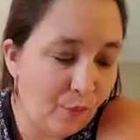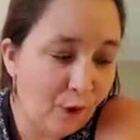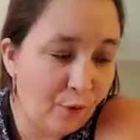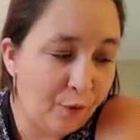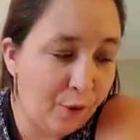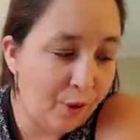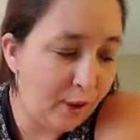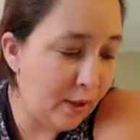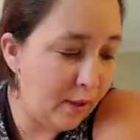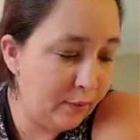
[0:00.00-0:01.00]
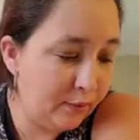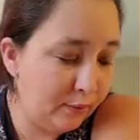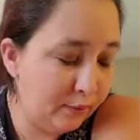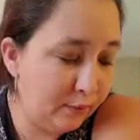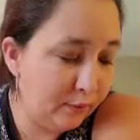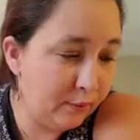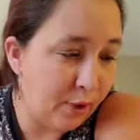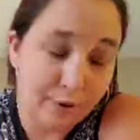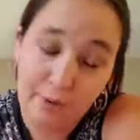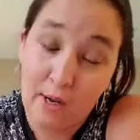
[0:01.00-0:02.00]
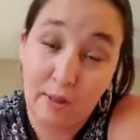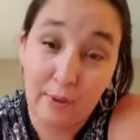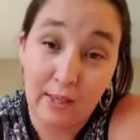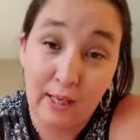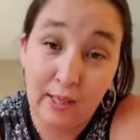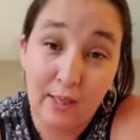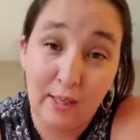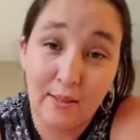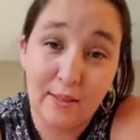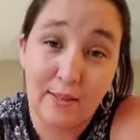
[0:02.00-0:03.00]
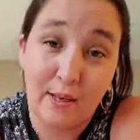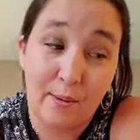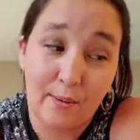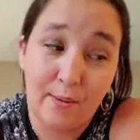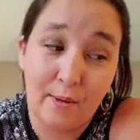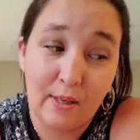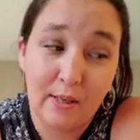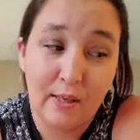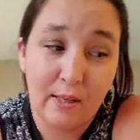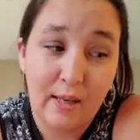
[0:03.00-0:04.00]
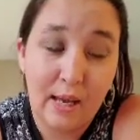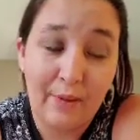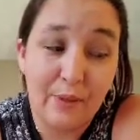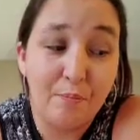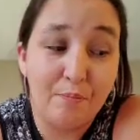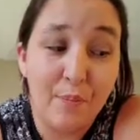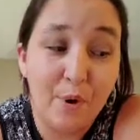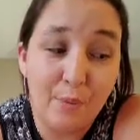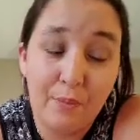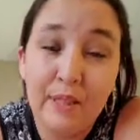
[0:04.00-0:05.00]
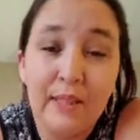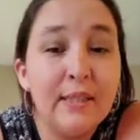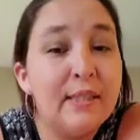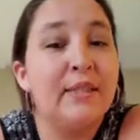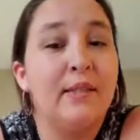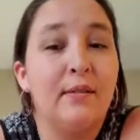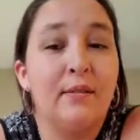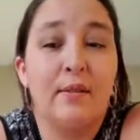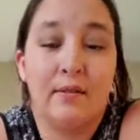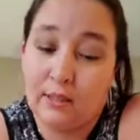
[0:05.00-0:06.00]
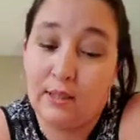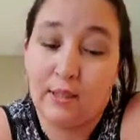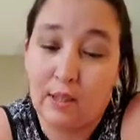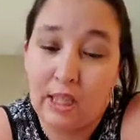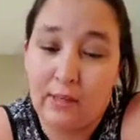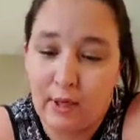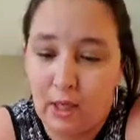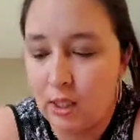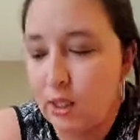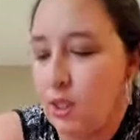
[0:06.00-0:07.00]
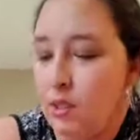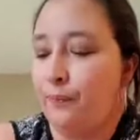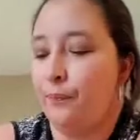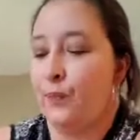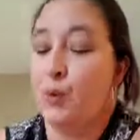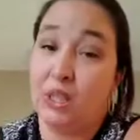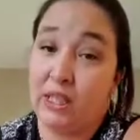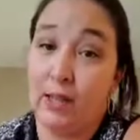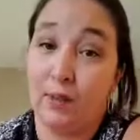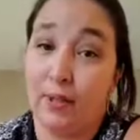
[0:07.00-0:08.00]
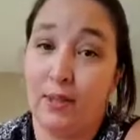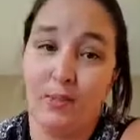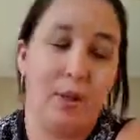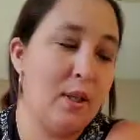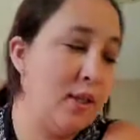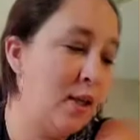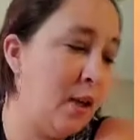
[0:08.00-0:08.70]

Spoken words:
For, our Halloween candy. So, at the moment, this is all I've got. So, we'll see how well this works.